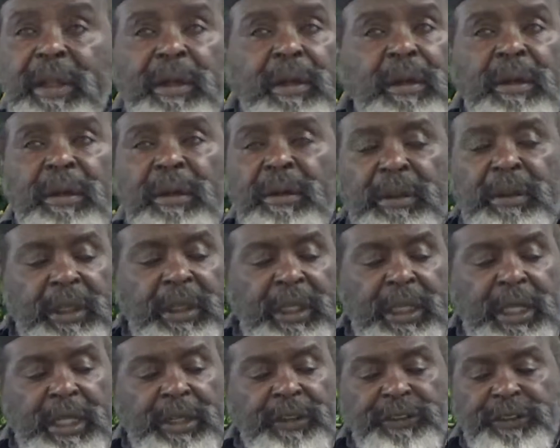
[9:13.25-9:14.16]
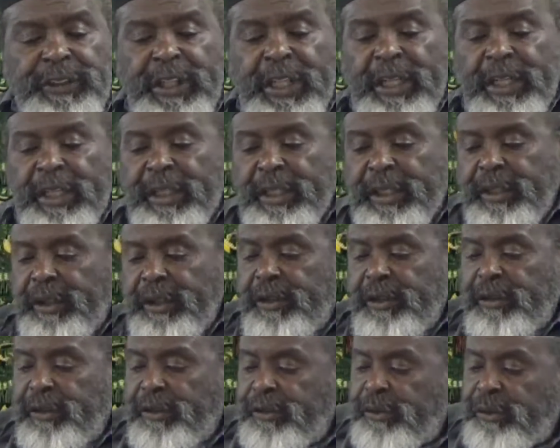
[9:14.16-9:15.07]
Oh, they can't stand it.
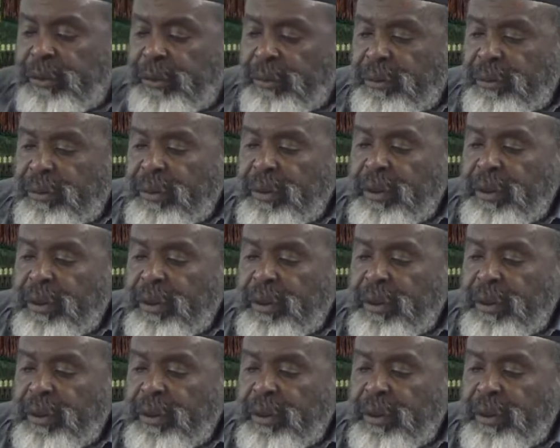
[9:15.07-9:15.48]
So,